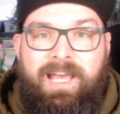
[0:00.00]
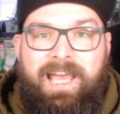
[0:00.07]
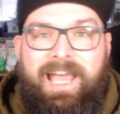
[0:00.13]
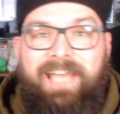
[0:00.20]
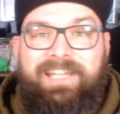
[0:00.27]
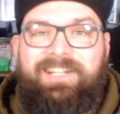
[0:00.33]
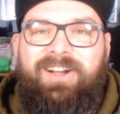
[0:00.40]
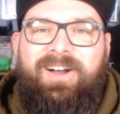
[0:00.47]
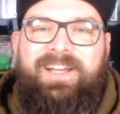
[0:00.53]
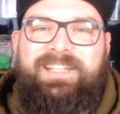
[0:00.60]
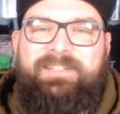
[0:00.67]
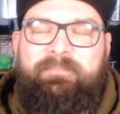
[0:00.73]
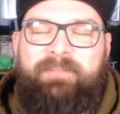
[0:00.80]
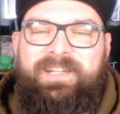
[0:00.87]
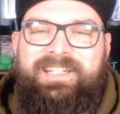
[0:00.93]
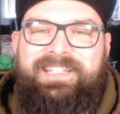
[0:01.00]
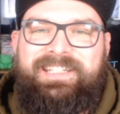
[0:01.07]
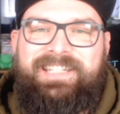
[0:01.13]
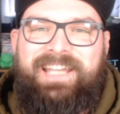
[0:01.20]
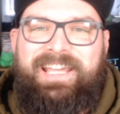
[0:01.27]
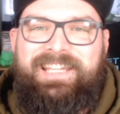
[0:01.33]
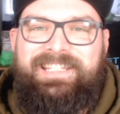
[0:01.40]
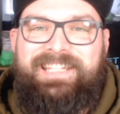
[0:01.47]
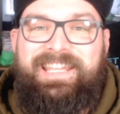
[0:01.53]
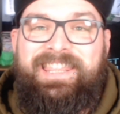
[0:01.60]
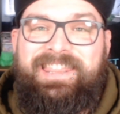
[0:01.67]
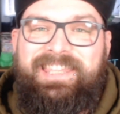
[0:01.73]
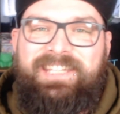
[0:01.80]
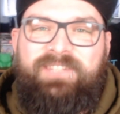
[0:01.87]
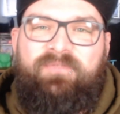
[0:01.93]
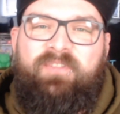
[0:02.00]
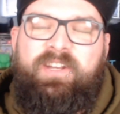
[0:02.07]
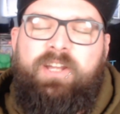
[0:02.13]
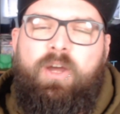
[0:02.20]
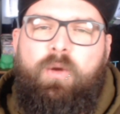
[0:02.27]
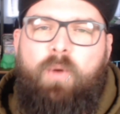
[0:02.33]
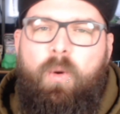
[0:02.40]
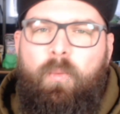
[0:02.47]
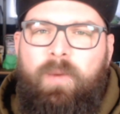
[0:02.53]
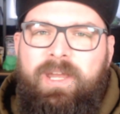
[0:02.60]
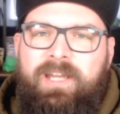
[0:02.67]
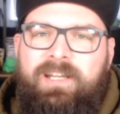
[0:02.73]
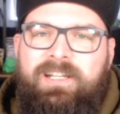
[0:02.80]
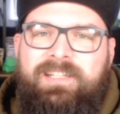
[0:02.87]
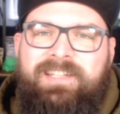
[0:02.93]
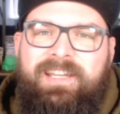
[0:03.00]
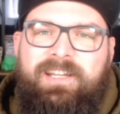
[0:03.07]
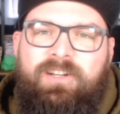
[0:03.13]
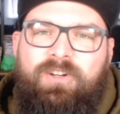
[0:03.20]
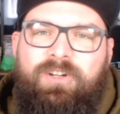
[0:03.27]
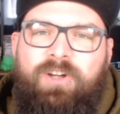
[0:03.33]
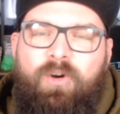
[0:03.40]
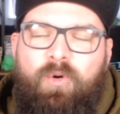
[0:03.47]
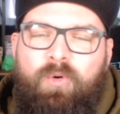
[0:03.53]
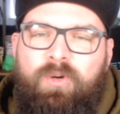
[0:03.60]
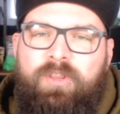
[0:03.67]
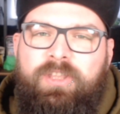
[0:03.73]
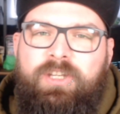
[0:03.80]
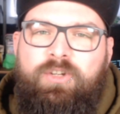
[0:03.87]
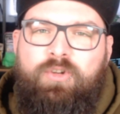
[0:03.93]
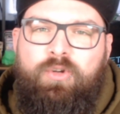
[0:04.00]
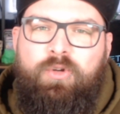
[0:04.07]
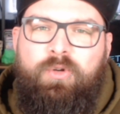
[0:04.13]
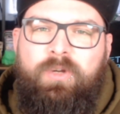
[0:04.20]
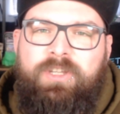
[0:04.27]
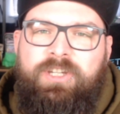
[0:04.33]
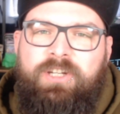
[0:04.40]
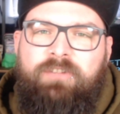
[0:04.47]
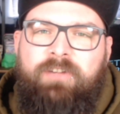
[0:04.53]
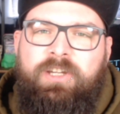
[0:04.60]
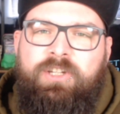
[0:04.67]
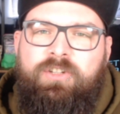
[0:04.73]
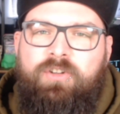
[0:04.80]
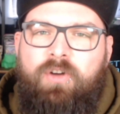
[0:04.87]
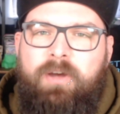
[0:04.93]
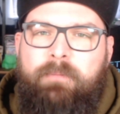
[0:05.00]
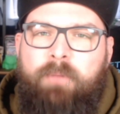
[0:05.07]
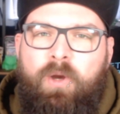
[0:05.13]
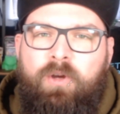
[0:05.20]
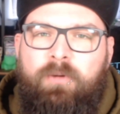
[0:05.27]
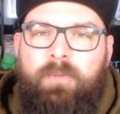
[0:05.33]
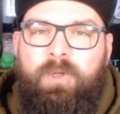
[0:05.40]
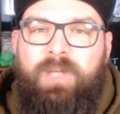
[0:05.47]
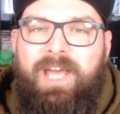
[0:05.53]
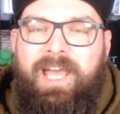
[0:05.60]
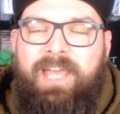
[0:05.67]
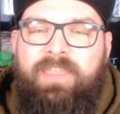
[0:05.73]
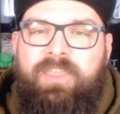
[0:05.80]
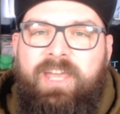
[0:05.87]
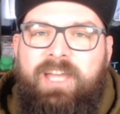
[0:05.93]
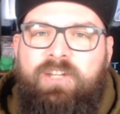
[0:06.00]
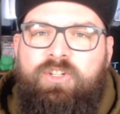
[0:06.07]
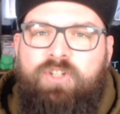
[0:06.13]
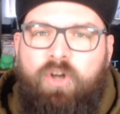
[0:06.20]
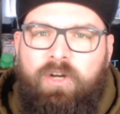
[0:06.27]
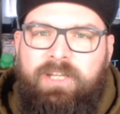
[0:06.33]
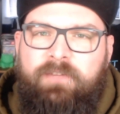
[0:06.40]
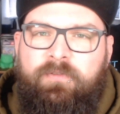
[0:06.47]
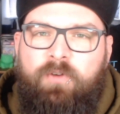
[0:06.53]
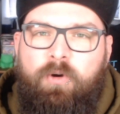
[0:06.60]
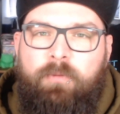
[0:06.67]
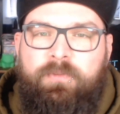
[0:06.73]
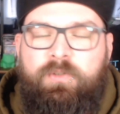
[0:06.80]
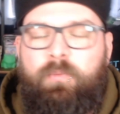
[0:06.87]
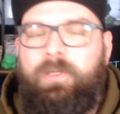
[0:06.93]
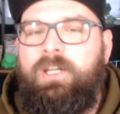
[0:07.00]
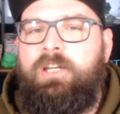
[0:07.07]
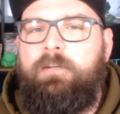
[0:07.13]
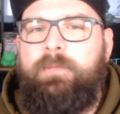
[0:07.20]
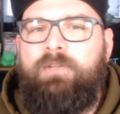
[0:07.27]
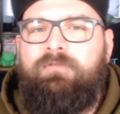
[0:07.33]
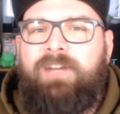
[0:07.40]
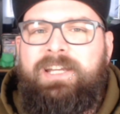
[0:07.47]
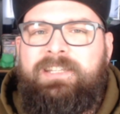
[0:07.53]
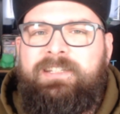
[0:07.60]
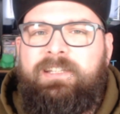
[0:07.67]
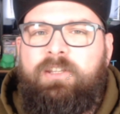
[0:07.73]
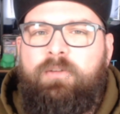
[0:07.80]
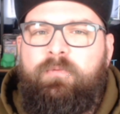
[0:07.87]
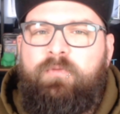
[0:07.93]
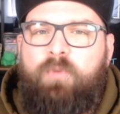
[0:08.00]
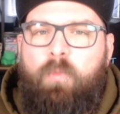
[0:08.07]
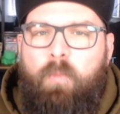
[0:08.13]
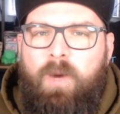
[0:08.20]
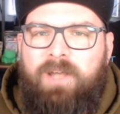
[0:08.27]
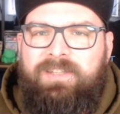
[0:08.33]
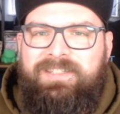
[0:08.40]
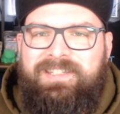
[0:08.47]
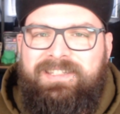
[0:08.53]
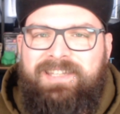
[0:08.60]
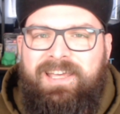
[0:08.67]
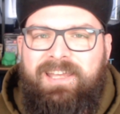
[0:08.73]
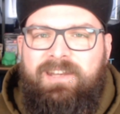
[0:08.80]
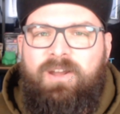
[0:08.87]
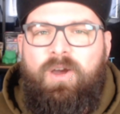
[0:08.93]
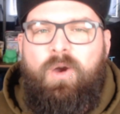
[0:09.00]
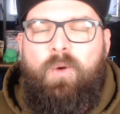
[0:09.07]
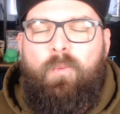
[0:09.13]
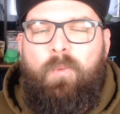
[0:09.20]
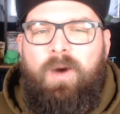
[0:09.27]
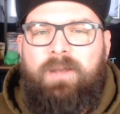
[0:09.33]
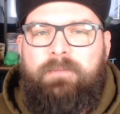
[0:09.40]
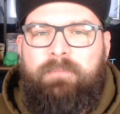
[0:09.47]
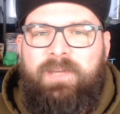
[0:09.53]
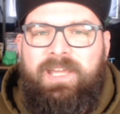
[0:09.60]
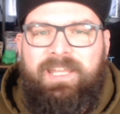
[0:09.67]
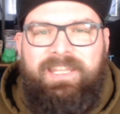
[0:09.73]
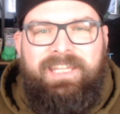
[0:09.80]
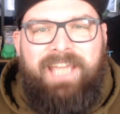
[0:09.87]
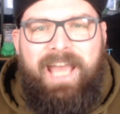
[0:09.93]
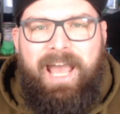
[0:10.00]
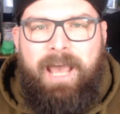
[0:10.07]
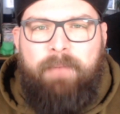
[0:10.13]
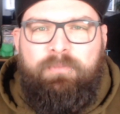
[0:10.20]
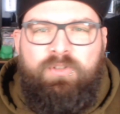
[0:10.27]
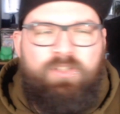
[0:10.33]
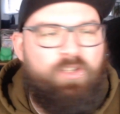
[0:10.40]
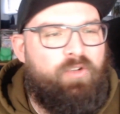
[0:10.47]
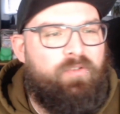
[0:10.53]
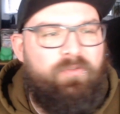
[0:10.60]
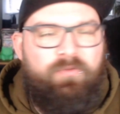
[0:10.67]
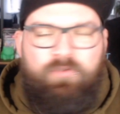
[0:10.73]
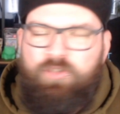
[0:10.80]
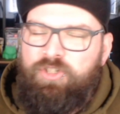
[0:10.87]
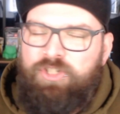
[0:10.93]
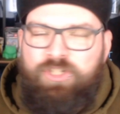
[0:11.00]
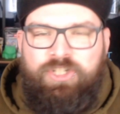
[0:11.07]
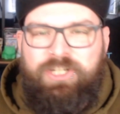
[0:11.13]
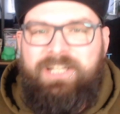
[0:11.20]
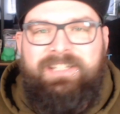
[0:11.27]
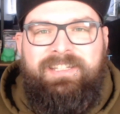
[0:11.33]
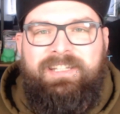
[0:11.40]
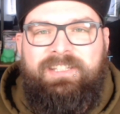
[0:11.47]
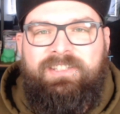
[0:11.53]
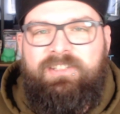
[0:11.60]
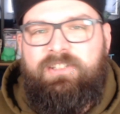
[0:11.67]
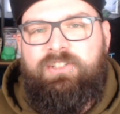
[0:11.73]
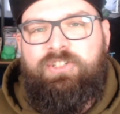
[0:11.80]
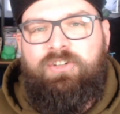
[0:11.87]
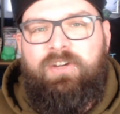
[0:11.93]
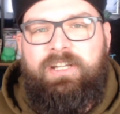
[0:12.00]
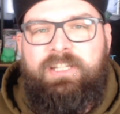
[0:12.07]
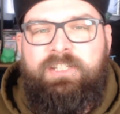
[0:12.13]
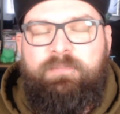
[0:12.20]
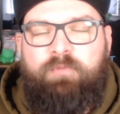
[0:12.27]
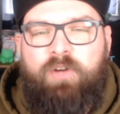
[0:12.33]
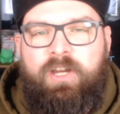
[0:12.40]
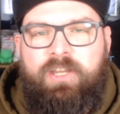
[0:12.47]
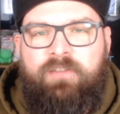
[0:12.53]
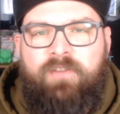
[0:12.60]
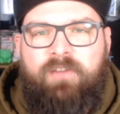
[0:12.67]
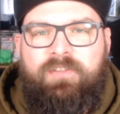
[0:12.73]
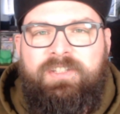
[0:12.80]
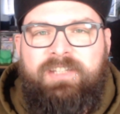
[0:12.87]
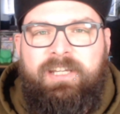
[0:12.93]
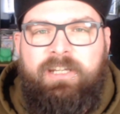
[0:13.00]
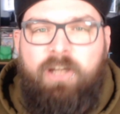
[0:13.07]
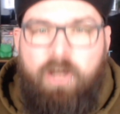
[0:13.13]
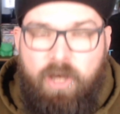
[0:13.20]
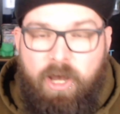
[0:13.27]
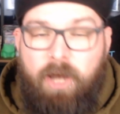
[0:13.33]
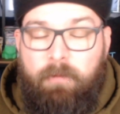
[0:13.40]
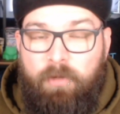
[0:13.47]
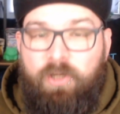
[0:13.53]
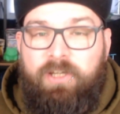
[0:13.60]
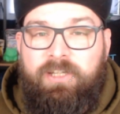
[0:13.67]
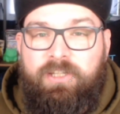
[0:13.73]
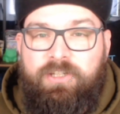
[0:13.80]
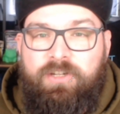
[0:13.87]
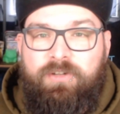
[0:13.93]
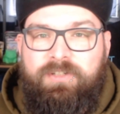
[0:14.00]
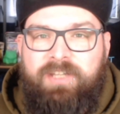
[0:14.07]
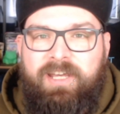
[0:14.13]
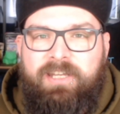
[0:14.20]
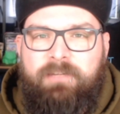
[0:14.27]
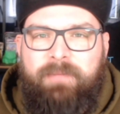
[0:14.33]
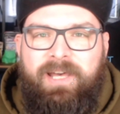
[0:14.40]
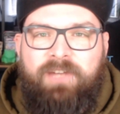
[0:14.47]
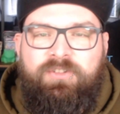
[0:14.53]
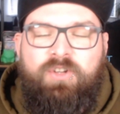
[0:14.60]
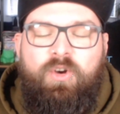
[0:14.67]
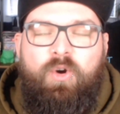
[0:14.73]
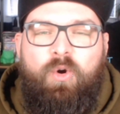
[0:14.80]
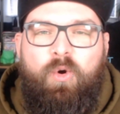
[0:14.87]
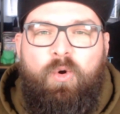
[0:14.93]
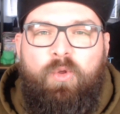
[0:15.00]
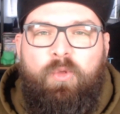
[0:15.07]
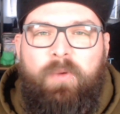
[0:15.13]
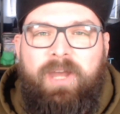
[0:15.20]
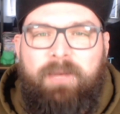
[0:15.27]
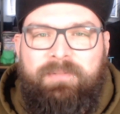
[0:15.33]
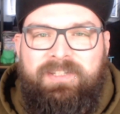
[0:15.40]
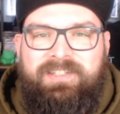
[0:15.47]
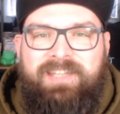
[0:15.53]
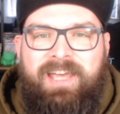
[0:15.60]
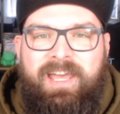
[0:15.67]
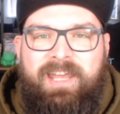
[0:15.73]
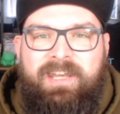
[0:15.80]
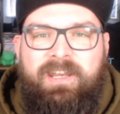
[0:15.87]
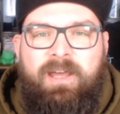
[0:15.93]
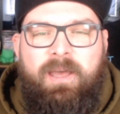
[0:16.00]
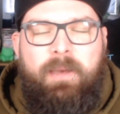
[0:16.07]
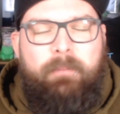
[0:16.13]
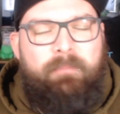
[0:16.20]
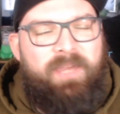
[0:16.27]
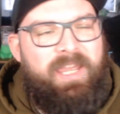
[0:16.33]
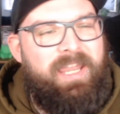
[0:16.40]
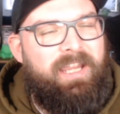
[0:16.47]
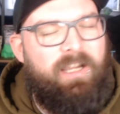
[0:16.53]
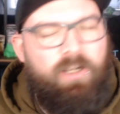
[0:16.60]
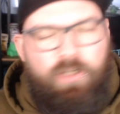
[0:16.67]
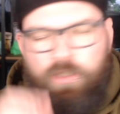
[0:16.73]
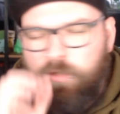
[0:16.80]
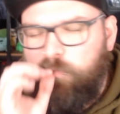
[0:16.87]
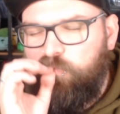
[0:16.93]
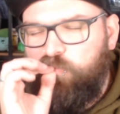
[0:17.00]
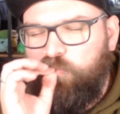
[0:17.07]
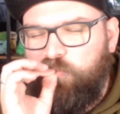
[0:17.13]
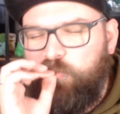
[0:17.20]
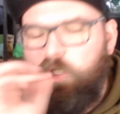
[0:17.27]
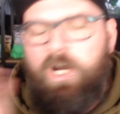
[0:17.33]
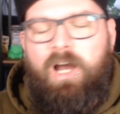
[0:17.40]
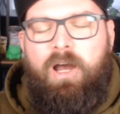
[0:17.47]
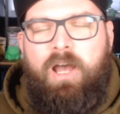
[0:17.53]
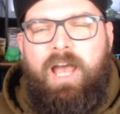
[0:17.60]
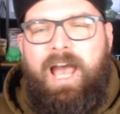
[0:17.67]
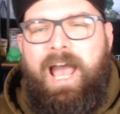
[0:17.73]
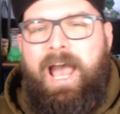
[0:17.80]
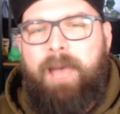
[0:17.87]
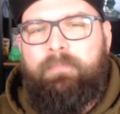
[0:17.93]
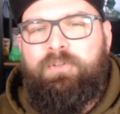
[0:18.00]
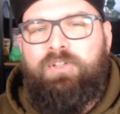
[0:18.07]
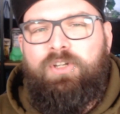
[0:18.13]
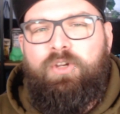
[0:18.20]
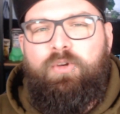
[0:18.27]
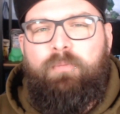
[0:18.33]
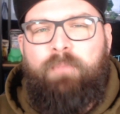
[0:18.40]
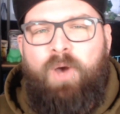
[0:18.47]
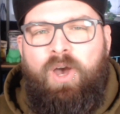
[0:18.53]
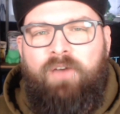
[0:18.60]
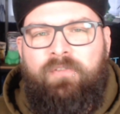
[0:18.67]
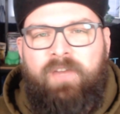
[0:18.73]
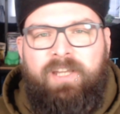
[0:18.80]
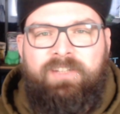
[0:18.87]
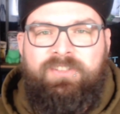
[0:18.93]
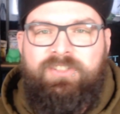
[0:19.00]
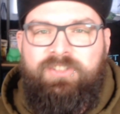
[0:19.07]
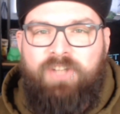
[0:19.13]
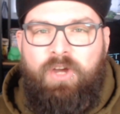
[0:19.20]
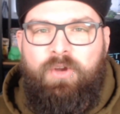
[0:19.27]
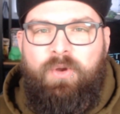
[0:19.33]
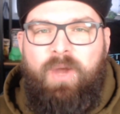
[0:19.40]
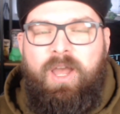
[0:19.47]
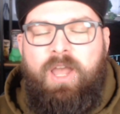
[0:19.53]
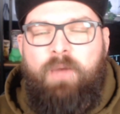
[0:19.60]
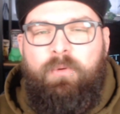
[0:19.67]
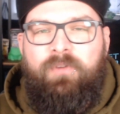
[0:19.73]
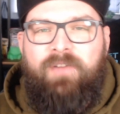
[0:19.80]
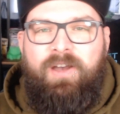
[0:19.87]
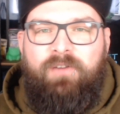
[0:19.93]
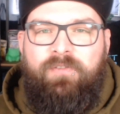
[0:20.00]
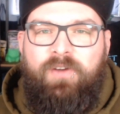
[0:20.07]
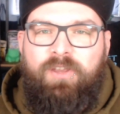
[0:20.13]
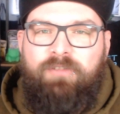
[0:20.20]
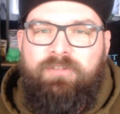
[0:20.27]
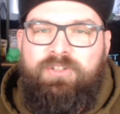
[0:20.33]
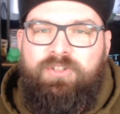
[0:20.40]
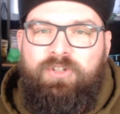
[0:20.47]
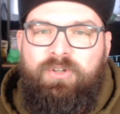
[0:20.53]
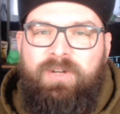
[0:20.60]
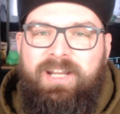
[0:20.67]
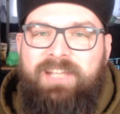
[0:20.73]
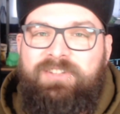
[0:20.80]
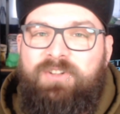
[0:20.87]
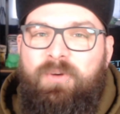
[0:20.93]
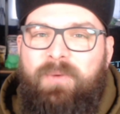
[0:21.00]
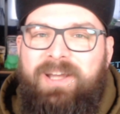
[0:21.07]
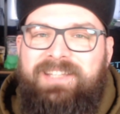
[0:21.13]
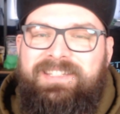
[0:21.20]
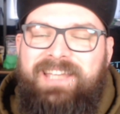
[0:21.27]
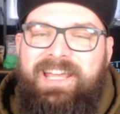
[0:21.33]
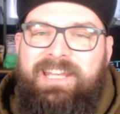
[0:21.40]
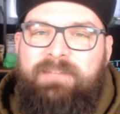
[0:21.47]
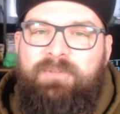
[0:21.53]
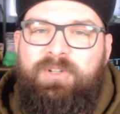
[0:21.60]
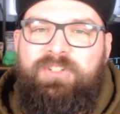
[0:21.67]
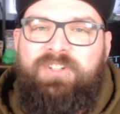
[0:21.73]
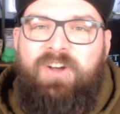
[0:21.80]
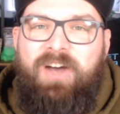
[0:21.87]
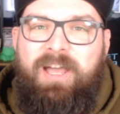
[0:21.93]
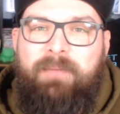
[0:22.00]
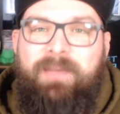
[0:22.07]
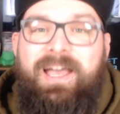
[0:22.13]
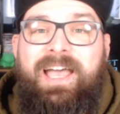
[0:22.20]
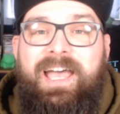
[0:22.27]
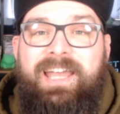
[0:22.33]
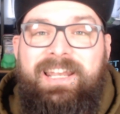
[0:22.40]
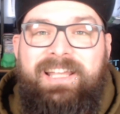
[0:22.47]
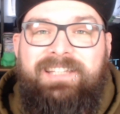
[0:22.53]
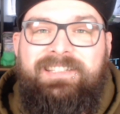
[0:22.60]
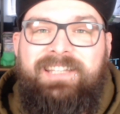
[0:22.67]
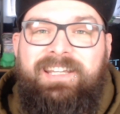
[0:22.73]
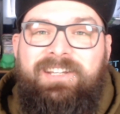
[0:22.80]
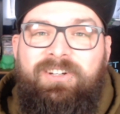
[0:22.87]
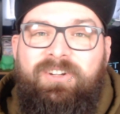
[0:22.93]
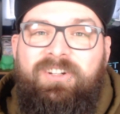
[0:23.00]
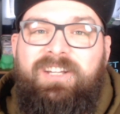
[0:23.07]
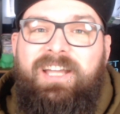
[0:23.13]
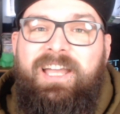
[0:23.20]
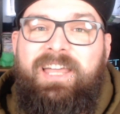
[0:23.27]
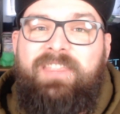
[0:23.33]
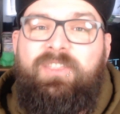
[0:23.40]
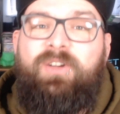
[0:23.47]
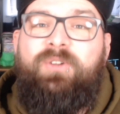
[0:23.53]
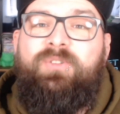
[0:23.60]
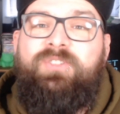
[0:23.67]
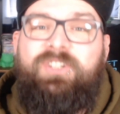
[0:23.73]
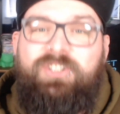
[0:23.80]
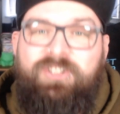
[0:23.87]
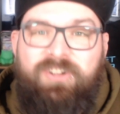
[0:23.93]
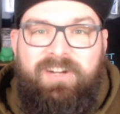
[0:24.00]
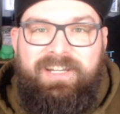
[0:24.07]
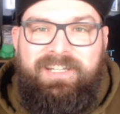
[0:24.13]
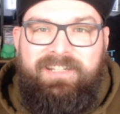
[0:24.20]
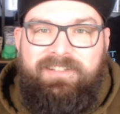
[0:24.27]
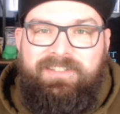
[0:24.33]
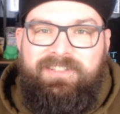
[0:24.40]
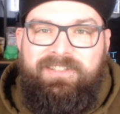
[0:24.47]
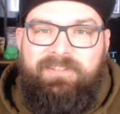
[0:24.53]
Hey guys, Bearded Nate. In this video, we're going to take a look at all of the new Generation 9 Pokemon and their shiny forms. We're going to be rating them from 1 to 10, 1 being the absolute shittest shiny sprite you've ever seen. I'm looking at you, Tandemouse, all the way up to 10 being mwah, absolute perfect. So, without further ado, let's not waste any more time and let's take a look at those shinies.